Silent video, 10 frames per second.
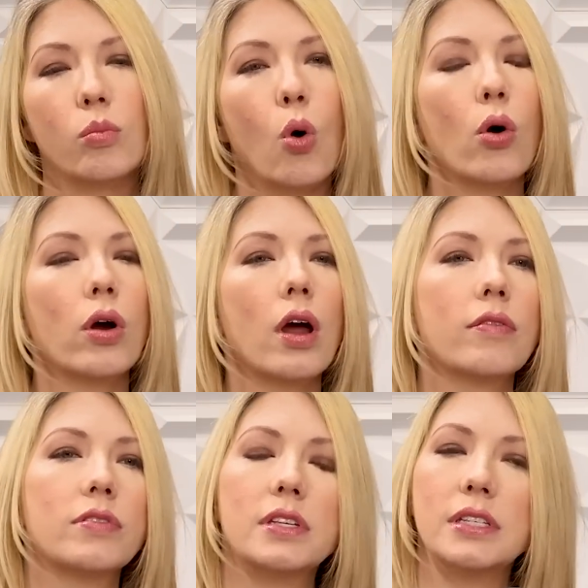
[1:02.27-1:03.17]
More
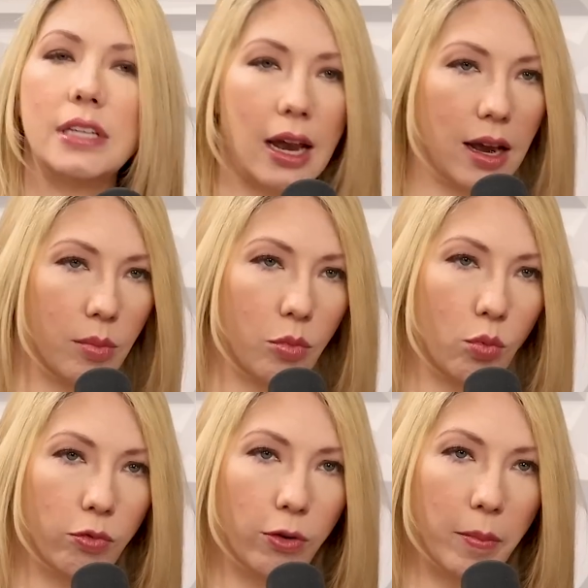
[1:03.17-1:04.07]
of the
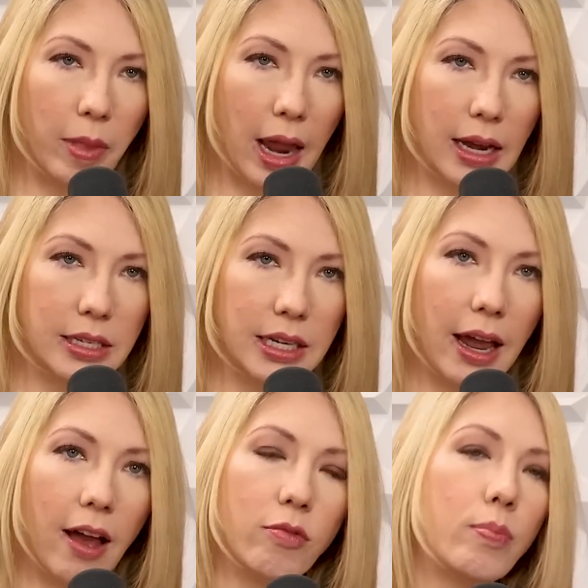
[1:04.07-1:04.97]
same from the A
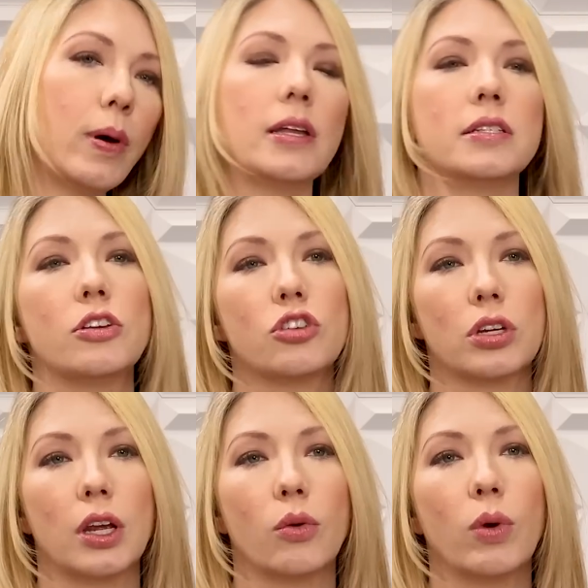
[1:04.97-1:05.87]
T F, but
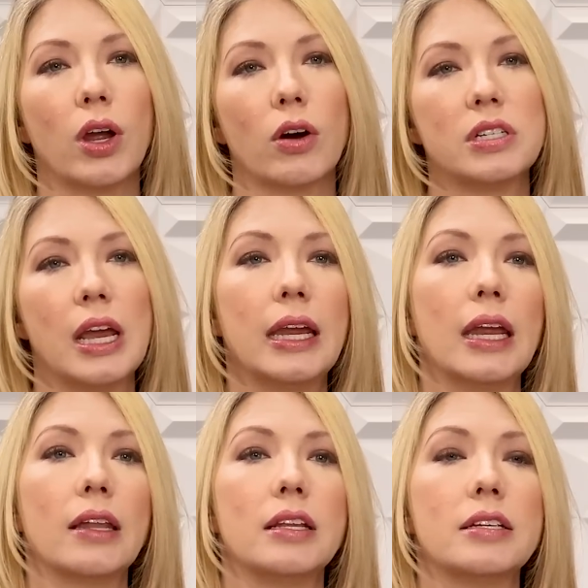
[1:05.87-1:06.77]
essentially we are
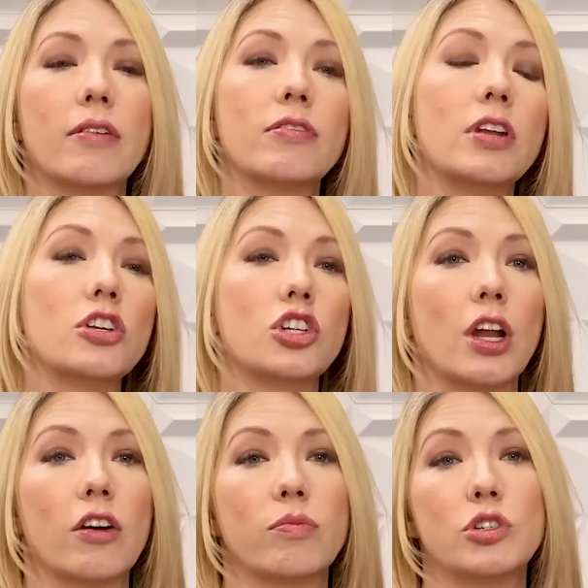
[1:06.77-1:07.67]
taking the
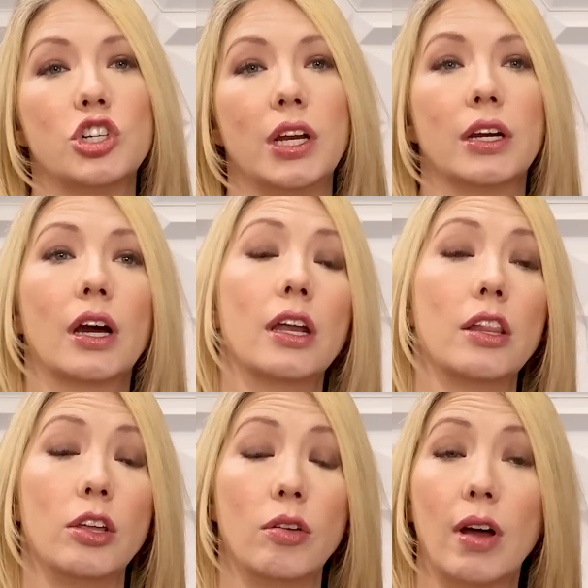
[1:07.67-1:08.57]
definition of machine gun
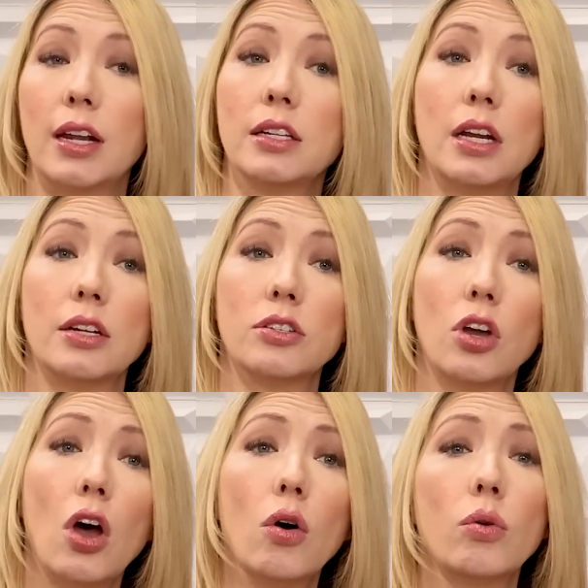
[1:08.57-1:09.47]
in the United States
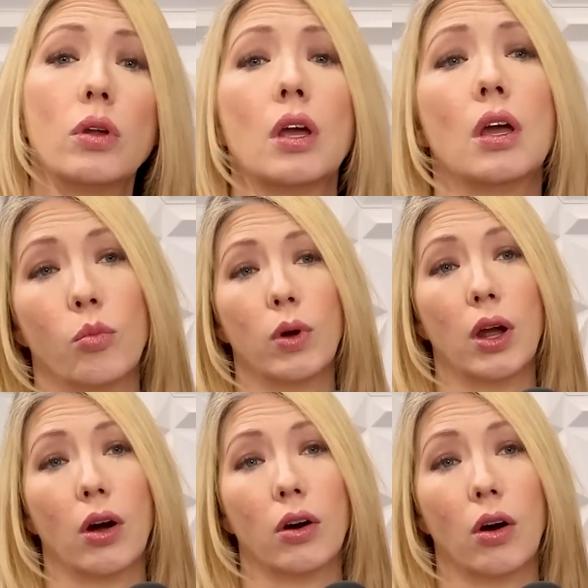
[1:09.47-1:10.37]
Code.
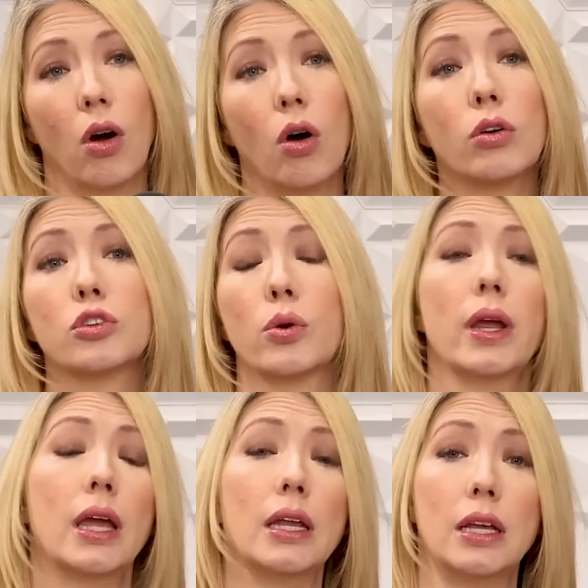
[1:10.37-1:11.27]
We are
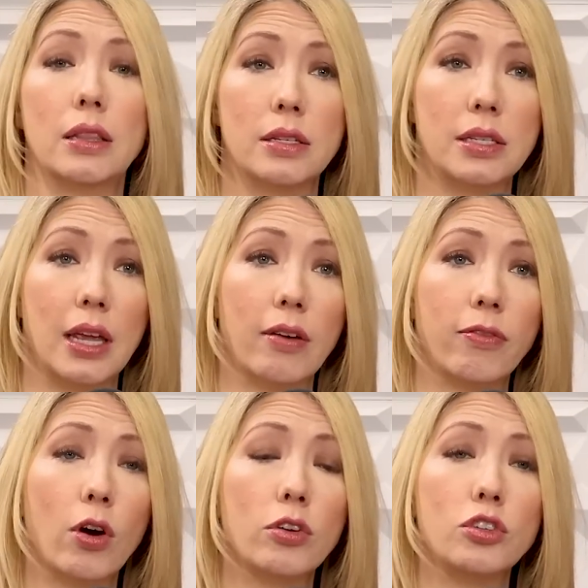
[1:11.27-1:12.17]
altering it in the C
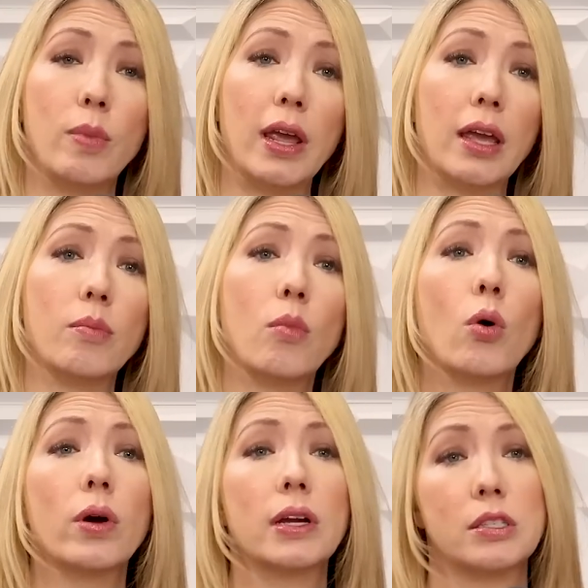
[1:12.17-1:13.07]
F R to make it
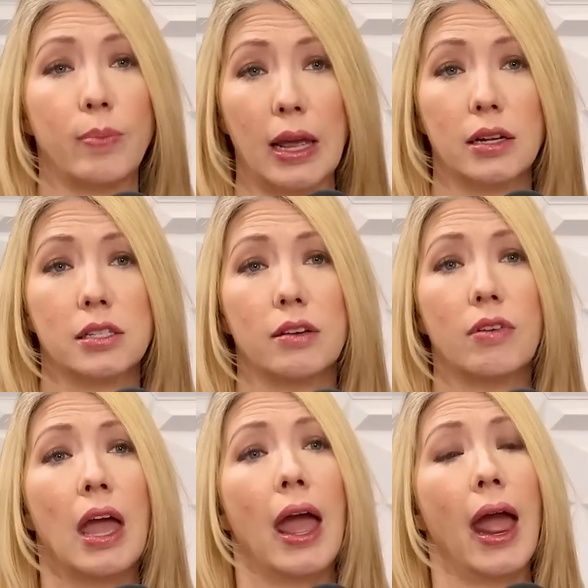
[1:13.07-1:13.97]
more expansive